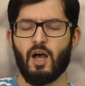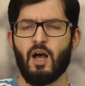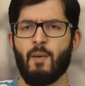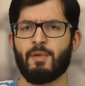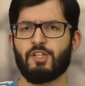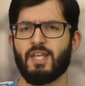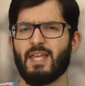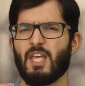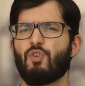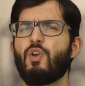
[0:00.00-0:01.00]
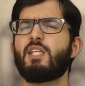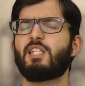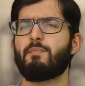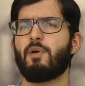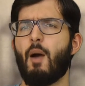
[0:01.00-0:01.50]
And so they
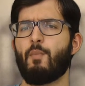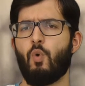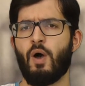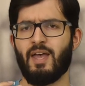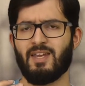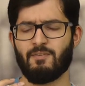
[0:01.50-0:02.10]
increasingly become quite